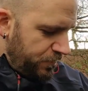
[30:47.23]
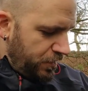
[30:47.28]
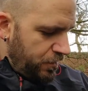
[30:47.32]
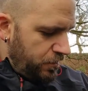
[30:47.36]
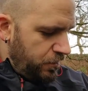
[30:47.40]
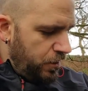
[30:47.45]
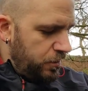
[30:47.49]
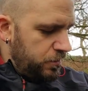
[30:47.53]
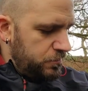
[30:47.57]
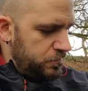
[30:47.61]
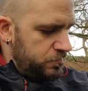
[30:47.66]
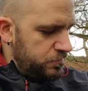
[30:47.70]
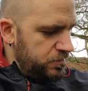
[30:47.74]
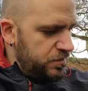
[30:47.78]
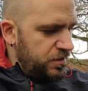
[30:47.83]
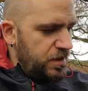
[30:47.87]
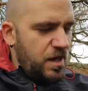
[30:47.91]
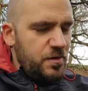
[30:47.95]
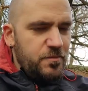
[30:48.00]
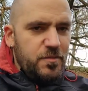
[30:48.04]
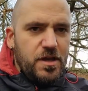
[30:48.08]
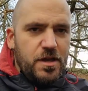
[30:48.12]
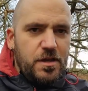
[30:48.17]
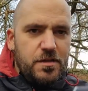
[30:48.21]
oh, you
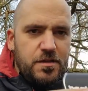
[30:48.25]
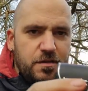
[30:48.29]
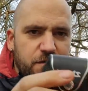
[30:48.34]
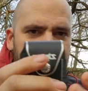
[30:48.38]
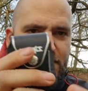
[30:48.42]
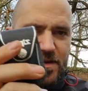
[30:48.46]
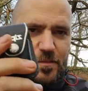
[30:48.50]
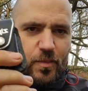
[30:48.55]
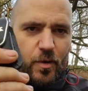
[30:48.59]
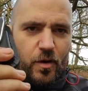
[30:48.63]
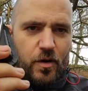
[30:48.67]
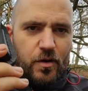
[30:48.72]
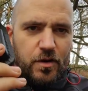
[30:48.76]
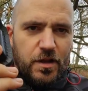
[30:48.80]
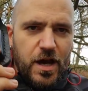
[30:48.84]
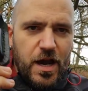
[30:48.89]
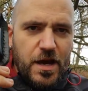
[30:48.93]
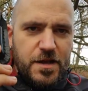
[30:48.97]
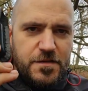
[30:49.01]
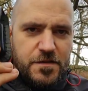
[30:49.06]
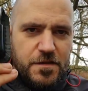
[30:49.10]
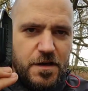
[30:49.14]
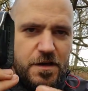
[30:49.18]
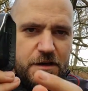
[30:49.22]
like me Zippo
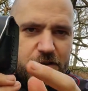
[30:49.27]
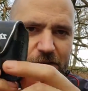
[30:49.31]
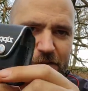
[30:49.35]
lighter?